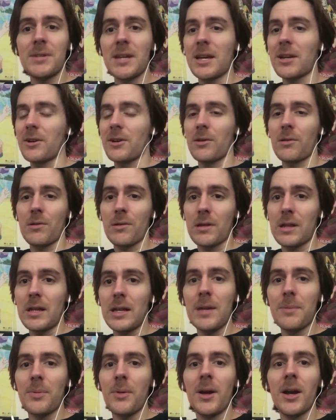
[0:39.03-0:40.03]
deck or your
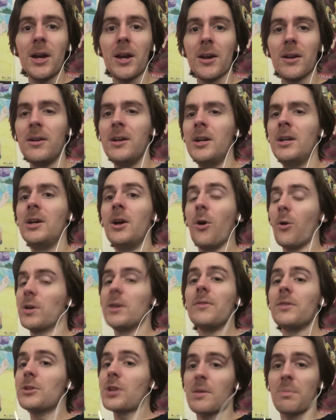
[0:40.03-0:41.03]
CD player, or
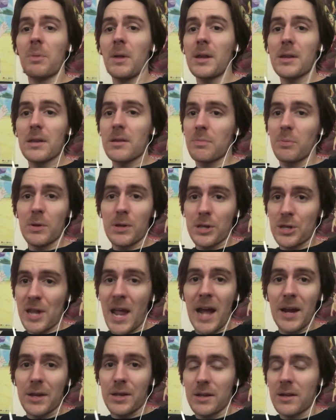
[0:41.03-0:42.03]
even just places to put
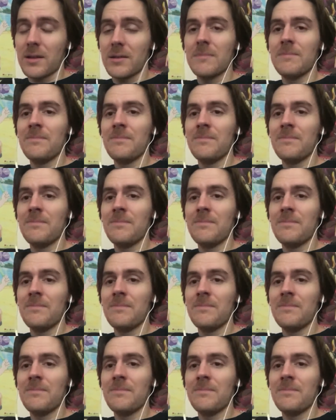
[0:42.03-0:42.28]
snacks in.